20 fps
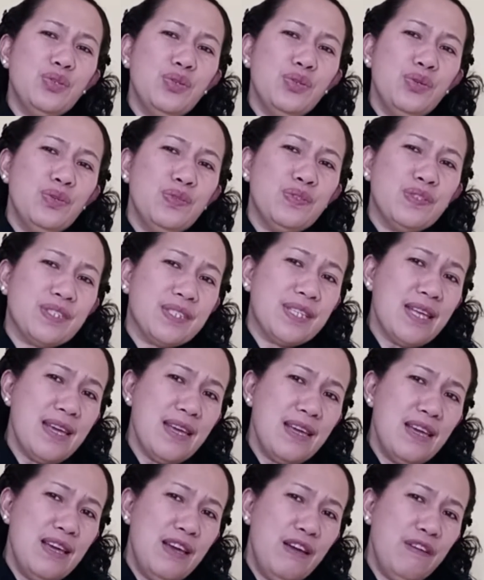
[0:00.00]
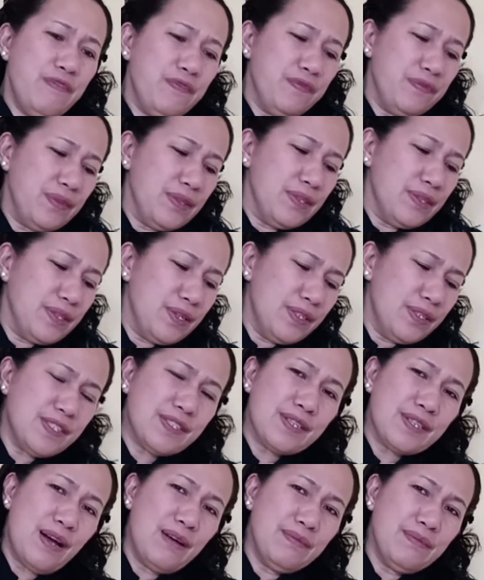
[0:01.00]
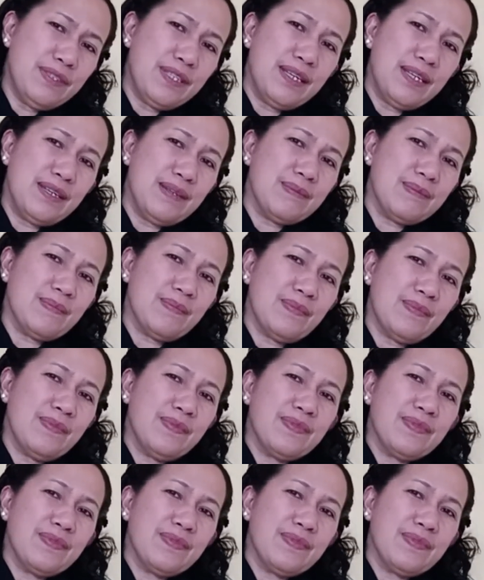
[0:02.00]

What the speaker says: to see if there's something,